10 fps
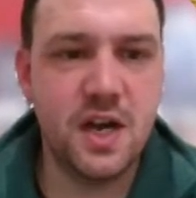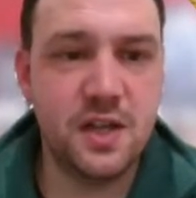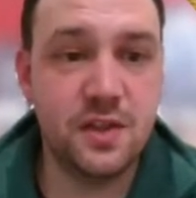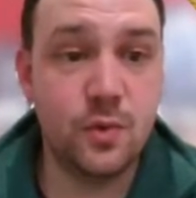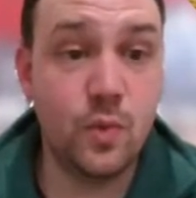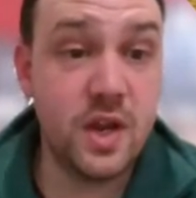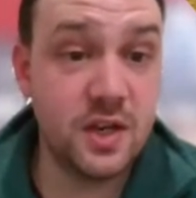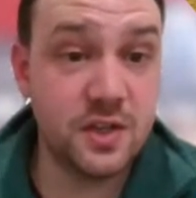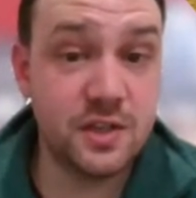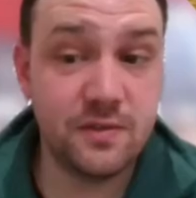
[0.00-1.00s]
and the
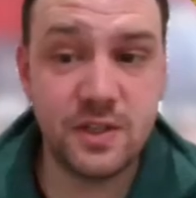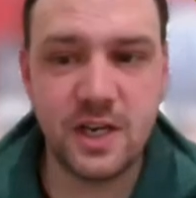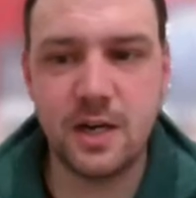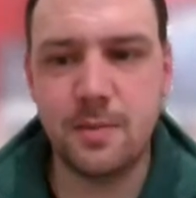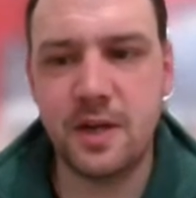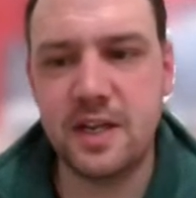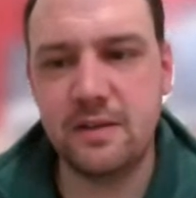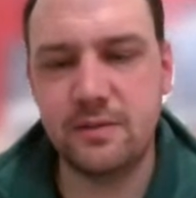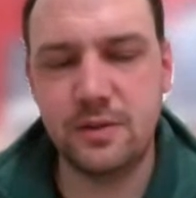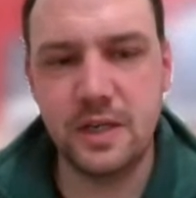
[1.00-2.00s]
weakness of the Jacobite
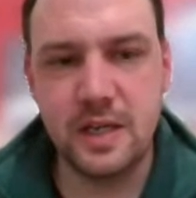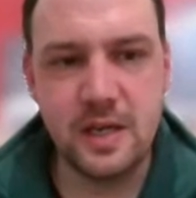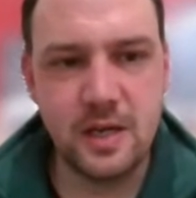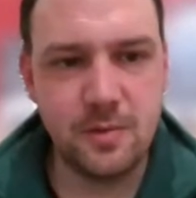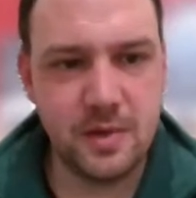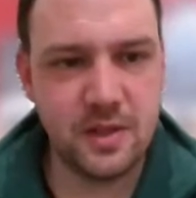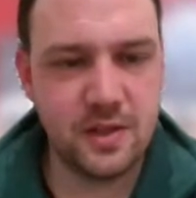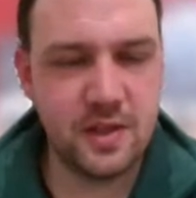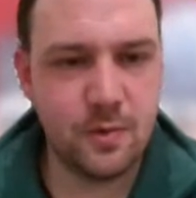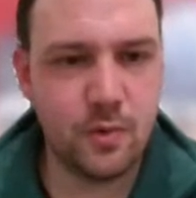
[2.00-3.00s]
cavalry meant
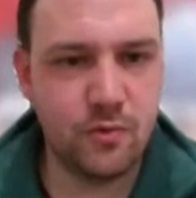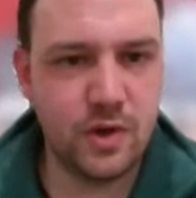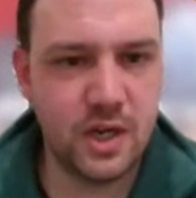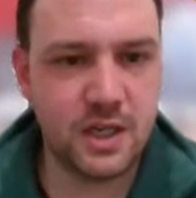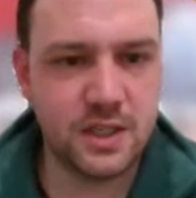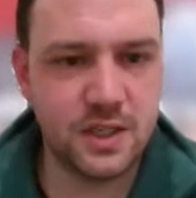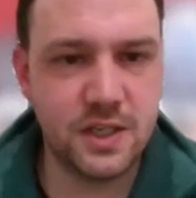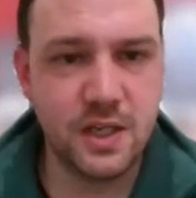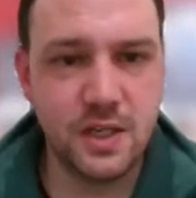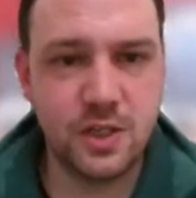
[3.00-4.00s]
that they were reluctant